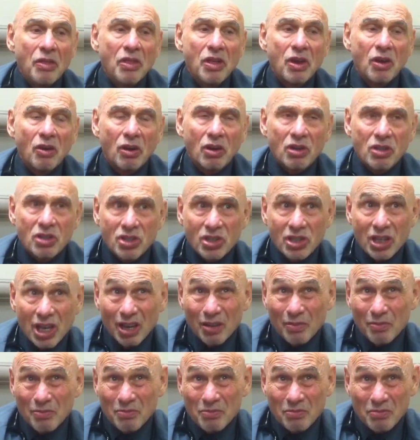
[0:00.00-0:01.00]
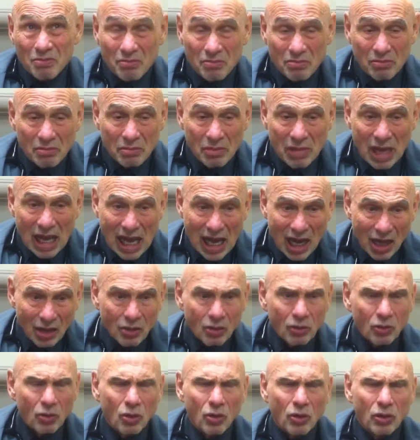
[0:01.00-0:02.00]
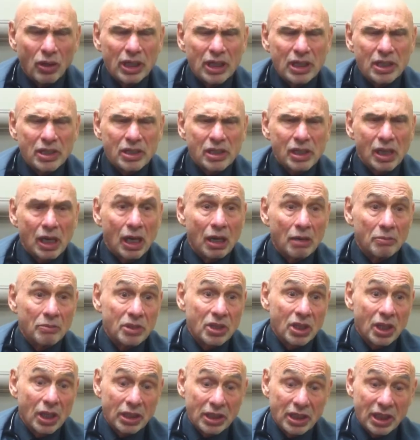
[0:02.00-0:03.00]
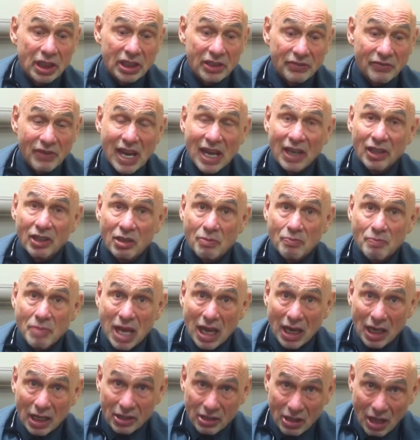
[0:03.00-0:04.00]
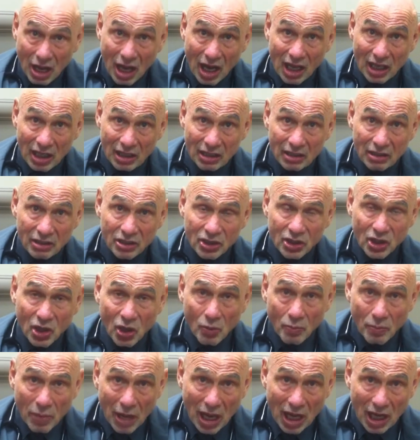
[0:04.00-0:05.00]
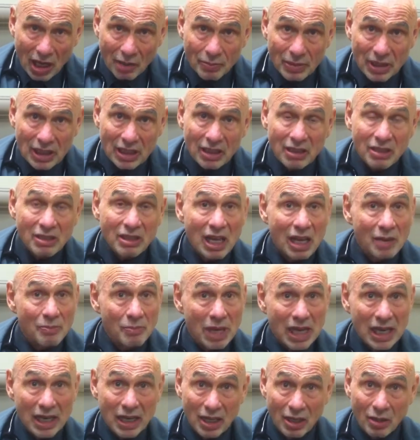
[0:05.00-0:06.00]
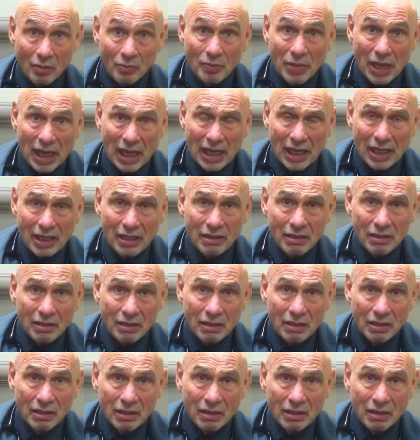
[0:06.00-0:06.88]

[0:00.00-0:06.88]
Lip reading: There are some alkaloids, such as found in belladonna, scopolamine. They may help pain.